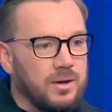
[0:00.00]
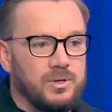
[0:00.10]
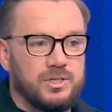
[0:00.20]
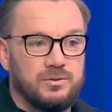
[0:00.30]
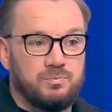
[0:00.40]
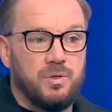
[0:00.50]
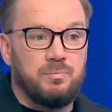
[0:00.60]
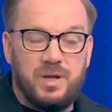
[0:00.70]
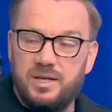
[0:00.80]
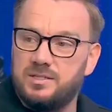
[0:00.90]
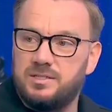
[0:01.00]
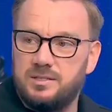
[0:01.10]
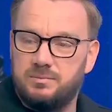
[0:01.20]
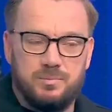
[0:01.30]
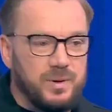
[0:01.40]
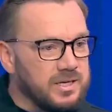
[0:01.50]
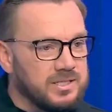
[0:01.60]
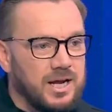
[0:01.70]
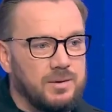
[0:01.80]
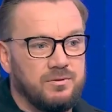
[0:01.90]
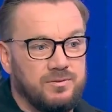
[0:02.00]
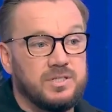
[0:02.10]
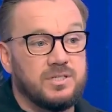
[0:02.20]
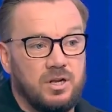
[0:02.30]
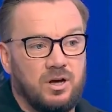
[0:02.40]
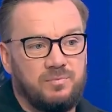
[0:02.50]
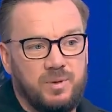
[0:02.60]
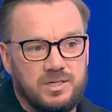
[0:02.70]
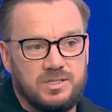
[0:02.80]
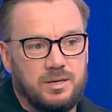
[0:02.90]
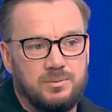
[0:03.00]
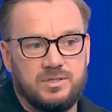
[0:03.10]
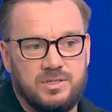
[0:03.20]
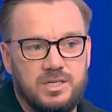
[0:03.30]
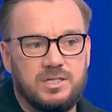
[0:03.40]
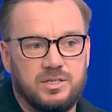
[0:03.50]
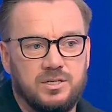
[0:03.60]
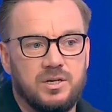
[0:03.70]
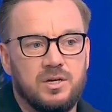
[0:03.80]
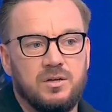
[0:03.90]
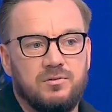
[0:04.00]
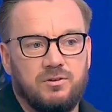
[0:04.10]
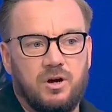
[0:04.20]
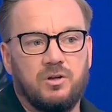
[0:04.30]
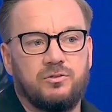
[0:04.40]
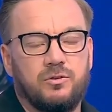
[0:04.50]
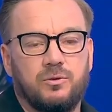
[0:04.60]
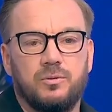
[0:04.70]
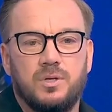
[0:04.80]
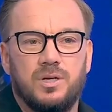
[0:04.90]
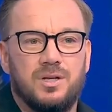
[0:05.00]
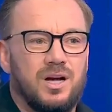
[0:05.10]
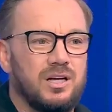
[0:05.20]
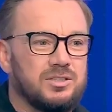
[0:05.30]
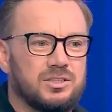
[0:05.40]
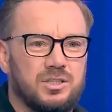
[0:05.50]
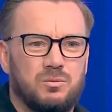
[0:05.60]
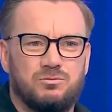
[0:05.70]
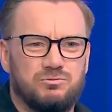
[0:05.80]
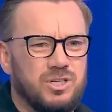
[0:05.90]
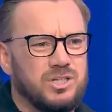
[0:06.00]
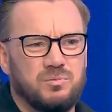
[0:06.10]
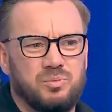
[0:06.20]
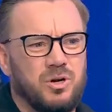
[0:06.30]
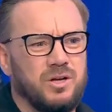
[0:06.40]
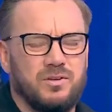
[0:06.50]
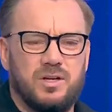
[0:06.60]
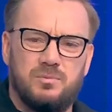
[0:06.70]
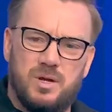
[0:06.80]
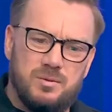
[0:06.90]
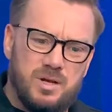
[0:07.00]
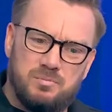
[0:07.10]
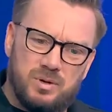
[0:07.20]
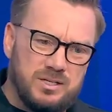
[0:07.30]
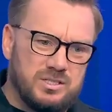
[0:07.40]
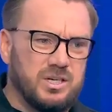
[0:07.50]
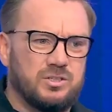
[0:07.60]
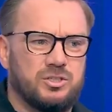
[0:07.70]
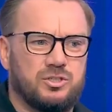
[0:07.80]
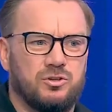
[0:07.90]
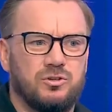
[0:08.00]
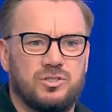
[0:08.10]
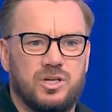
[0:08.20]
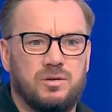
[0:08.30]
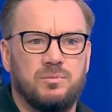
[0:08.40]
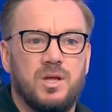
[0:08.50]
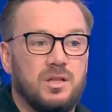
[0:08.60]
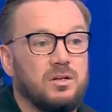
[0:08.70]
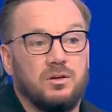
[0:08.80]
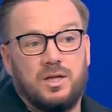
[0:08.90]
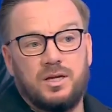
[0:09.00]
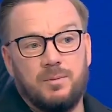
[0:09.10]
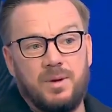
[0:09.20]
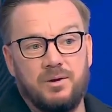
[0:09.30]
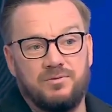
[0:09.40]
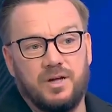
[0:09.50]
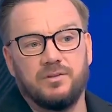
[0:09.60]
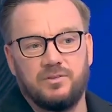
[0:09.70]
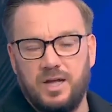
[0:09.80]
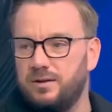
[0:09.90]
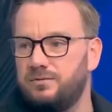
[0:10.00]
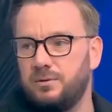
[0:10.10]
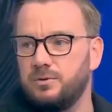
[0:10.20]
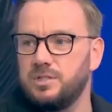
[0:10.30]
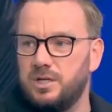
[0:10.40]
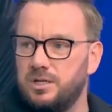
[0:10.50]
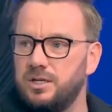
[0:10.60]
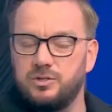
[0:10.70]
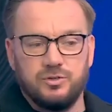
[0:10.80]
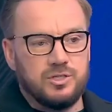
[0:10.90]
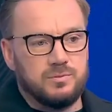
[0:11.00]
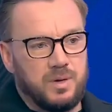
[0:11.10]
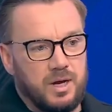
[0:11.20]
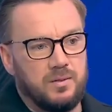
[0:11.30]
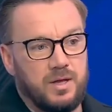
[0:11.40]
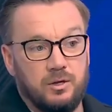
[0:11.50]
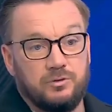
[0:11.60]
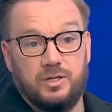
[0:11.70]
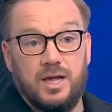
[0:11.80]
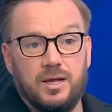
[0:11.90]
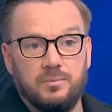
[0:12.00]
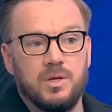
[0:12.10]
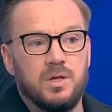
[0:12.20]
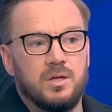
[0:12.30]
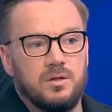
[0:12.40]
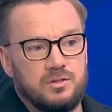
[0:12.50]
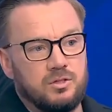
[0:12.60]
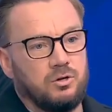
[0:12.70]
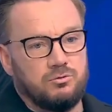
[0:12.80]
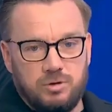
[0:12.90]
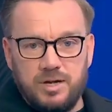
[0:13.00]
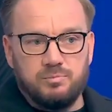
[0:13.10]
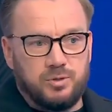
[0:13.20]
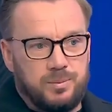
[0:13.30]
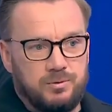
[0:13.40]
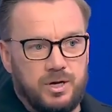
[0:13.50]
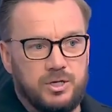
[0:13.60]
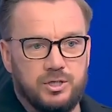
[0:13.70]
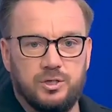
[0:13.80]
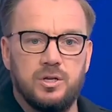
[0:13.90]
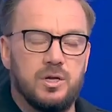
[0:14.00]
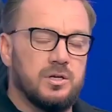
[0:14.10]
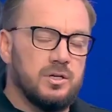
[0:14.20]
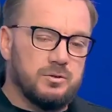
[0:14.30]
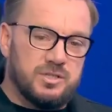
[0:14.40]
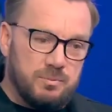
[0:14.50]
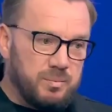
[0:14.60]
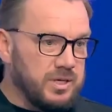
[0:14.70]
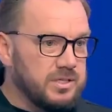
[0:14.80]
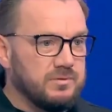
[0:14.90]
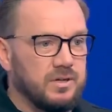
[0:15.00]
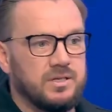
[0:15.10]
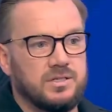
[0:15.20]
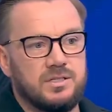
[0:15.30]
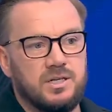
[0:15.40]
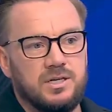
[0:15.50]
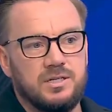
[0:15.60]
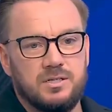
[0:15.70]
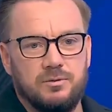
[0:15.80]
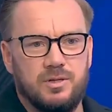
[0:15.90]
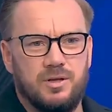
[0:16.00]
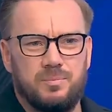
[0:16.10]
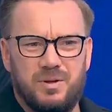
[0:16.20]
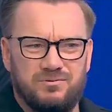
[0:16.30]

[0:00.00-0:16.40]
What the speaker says: which is the biggest game of his life, biggest game of the season for Arsenal. I was really surprised that he played such a strong team. Look, they come out of it unscathed. There wasn't any injuries, but they lost the game. It's not great preparation. You know, set pieces they conceded, so they'd be